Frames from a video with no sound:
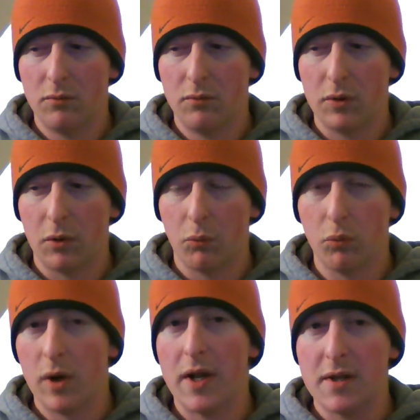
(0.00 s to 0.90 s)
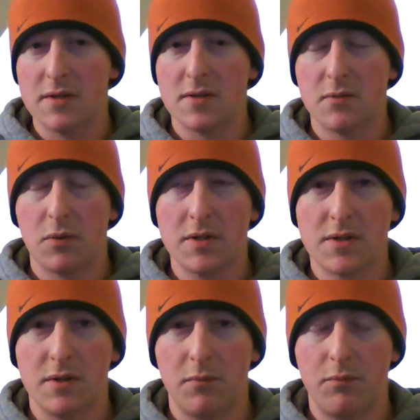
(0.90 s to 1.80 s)
raise
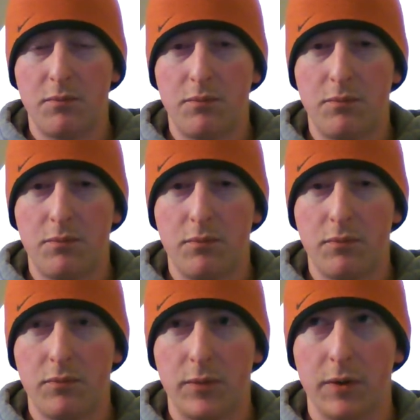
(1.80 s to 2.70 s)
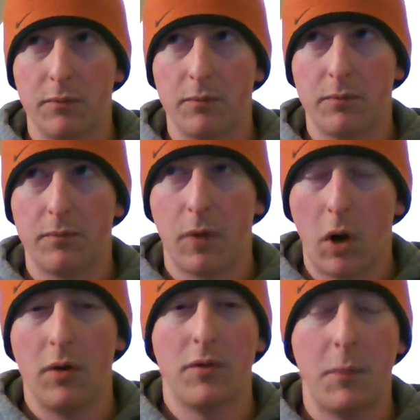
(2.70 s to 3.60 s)
the, you
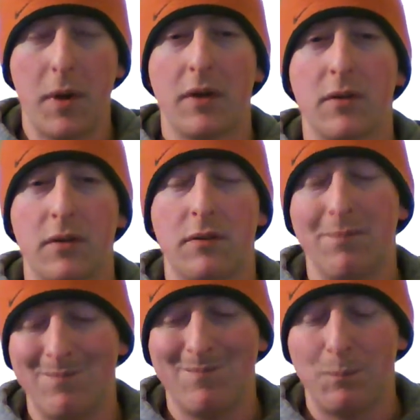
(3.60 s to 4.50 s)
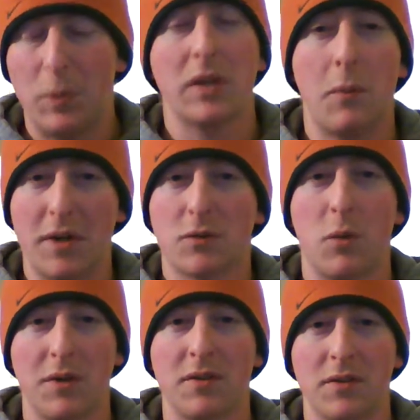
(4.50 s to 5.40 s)
know, pick the best
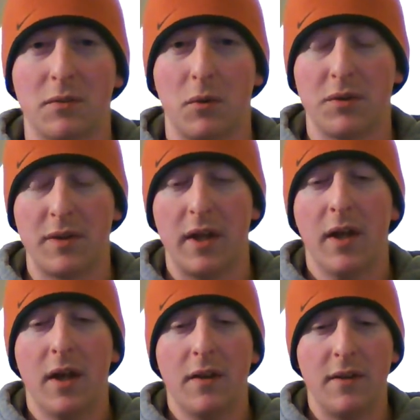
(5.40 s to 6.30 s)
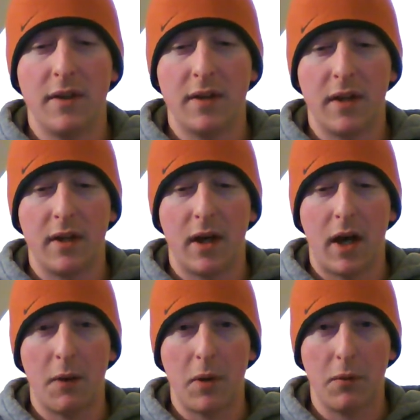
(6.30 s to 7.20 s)
questions, of course, that
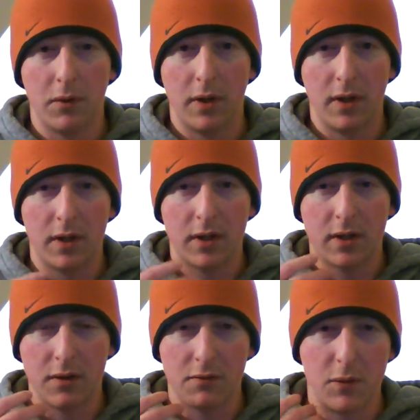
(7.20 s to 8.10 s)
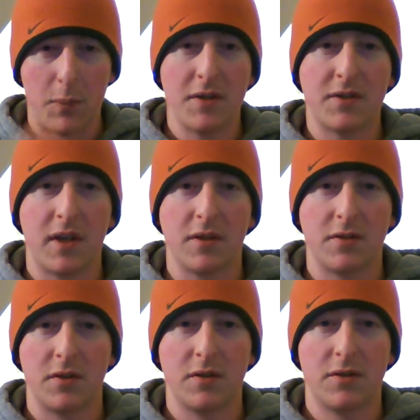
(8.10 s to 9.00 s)
I'm able to give the best
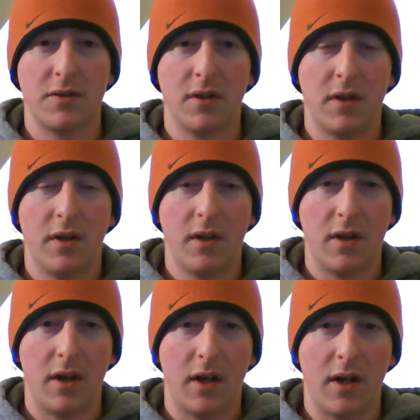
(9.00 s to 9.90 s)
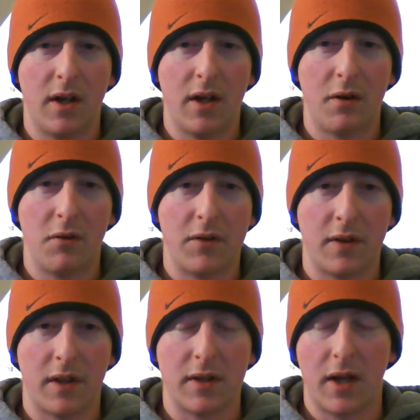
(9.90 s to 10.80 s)
answers. And everything
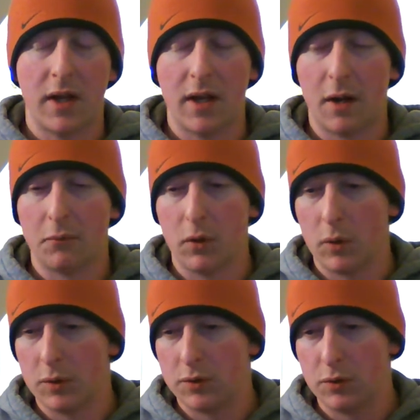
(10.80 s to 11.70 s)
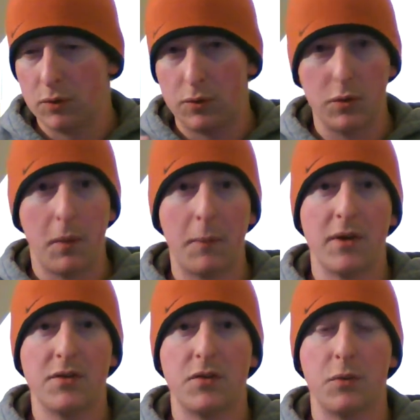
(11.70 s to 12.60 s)
like that, and I'm going to do my
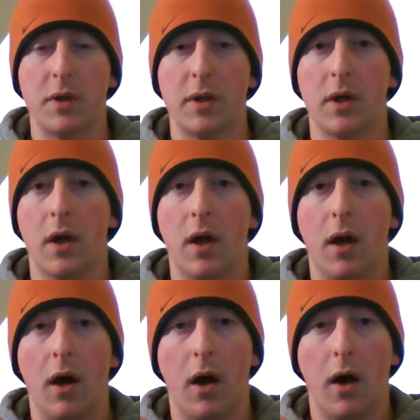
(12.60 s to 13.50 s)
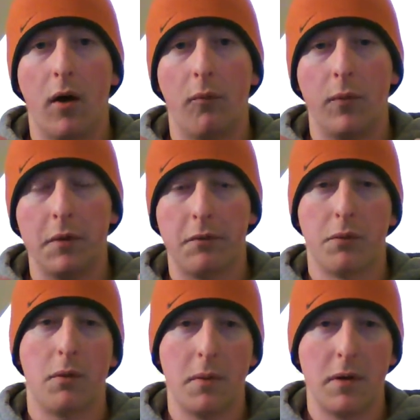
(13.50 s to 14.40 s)
best to be
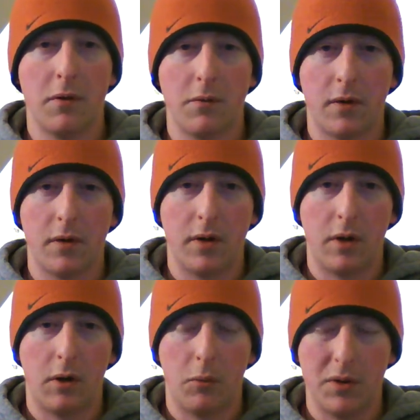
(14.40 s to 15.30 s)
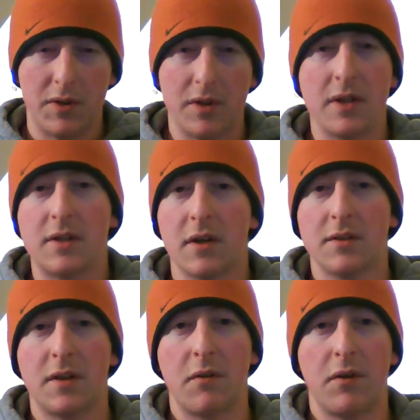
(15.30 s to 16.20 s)
informative, you know, with the
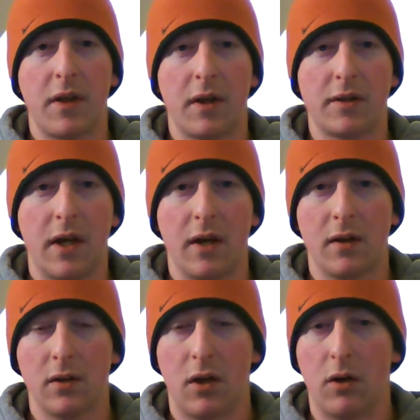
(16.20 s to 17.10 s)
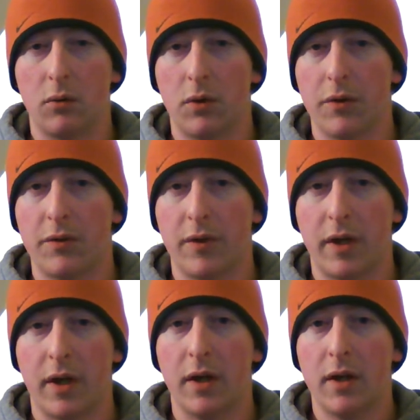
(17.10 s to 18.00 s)
details and everything like that, along with
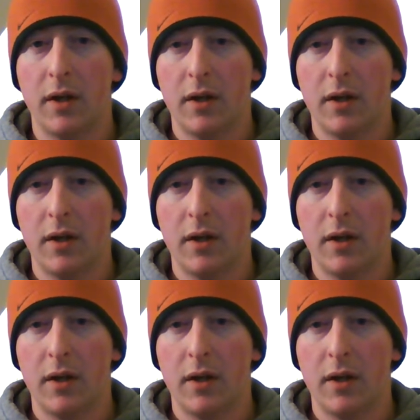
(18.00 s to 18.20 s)
give